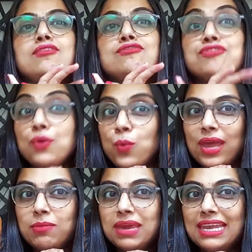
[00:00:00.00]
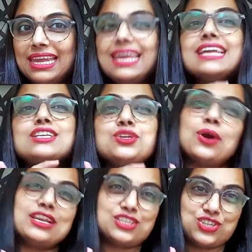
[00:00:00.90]
few and many,
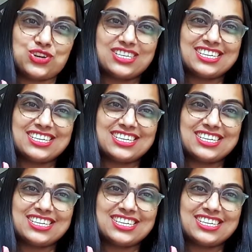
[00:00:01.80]
tall and short.